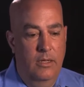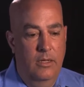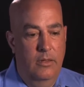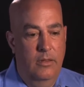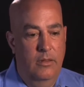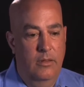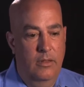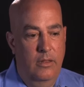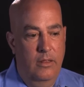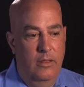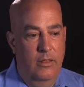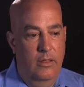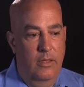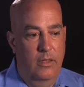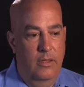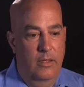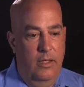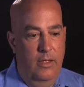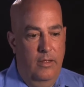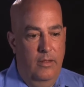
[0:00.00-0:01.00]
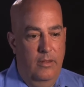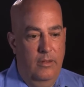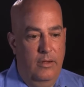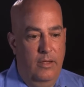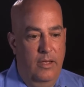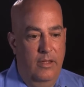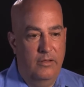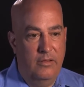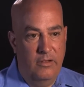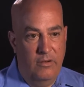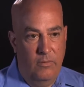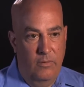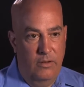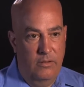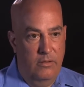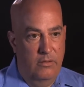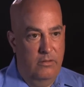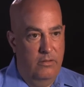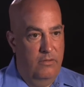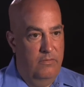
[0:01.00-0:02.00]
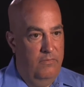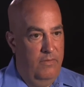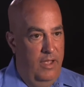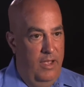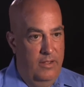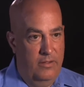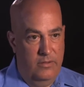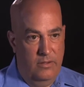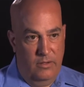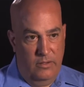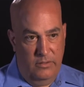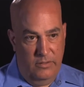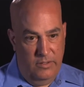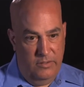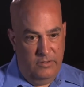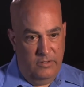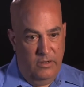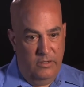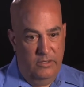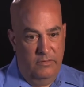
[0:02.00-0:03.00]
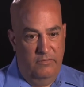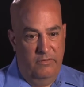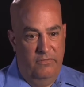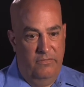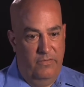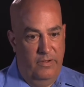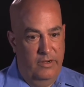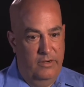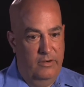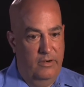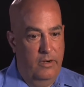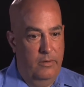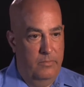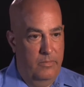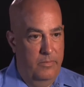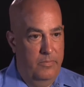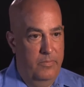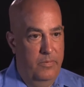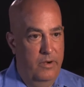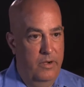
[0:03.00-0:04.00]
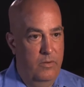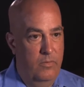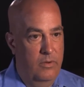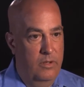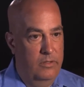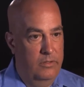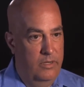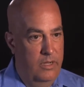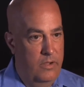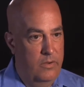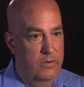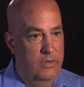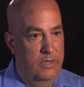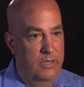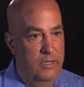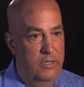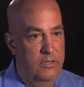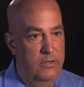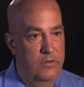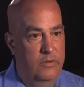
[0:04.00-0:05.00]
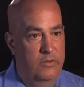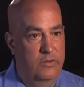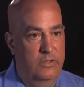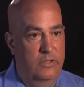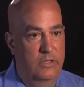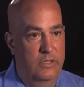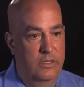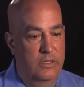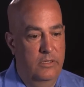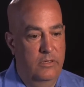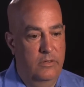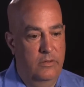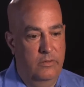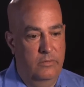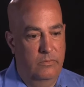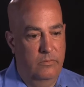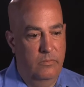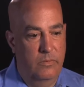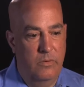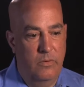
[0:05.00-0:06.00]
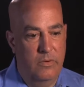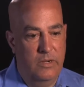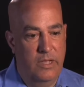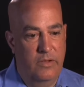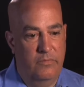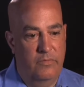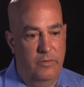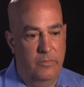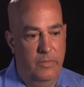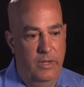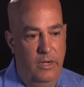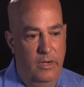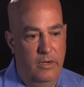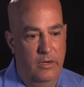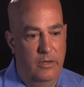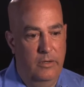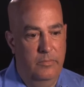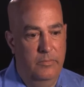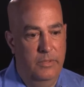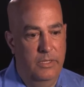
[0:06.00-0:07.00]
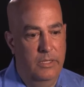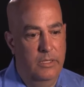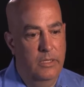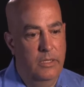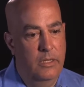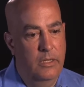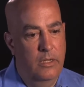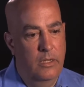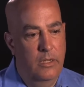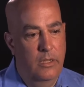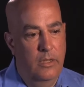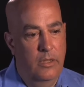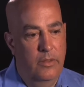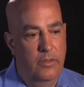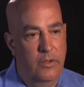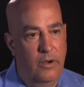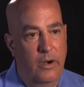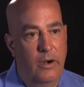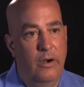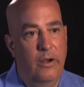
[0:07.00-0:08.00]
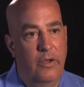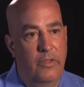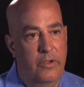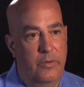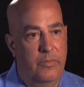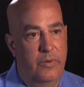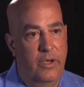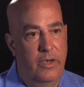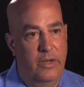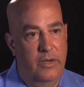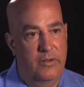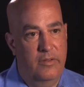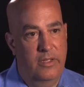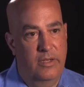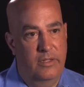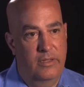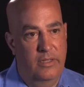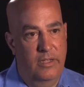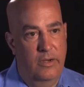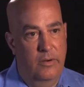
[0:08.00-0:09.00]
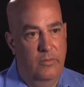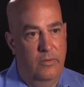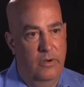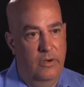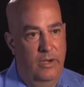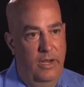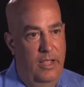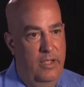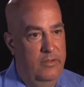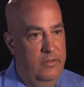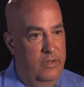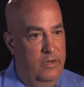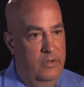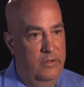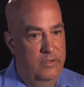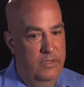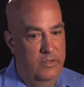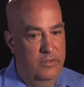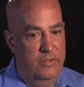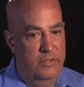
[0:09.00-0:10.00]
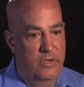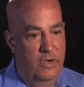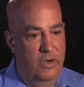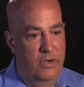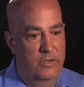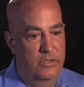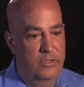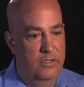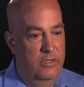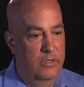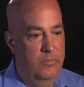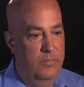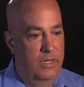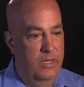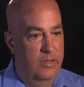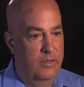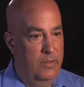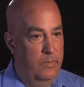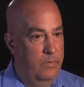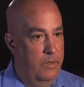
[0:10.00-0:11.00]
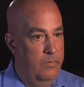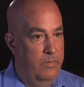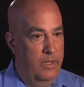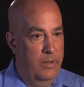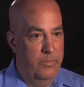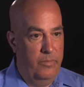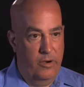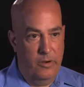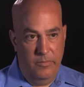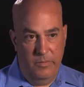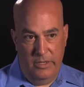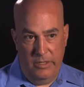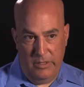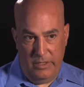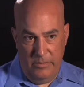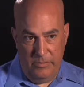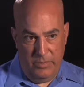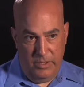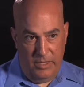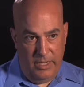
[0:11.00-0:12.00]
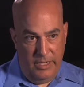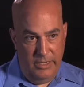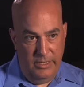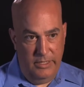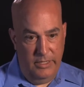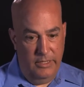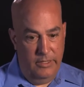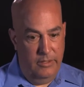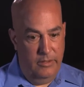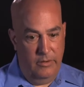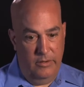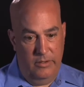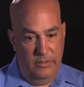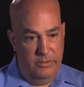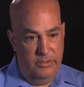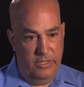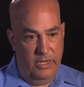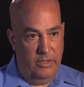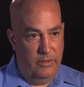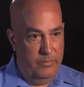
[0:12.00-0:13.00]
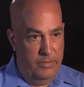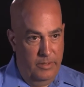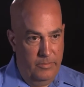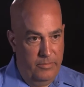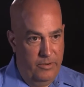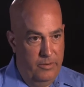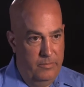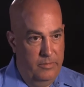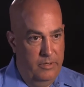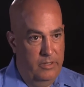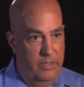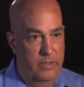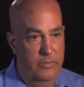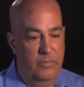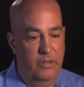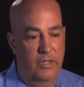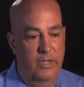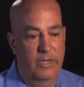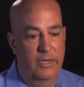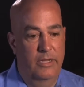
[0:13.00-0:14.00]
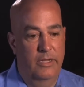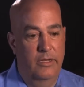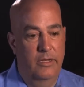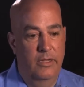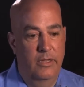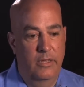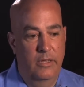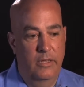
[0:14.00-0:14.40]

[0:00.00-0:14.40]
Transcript: The consequences of accidental discharge of a firearm are pretty well known and understood, so we won't cover them here. But there are other products out there where an accidental discharge could mean somebody being permanently blinded or a child being permanently blinded,